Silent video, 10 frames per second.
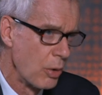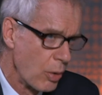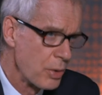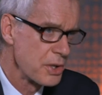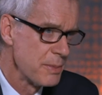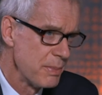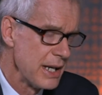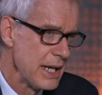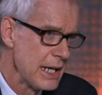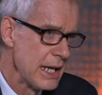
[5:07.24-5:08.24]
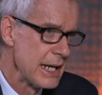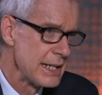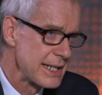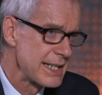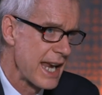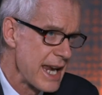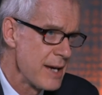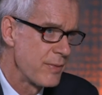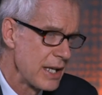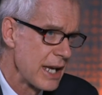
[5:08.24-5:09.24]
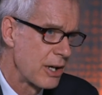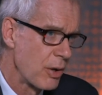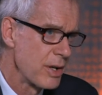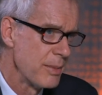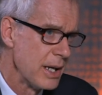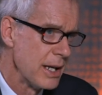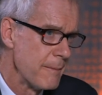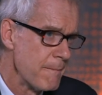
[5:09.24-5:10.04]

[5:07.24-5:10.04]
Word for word: ought to be to save the economy.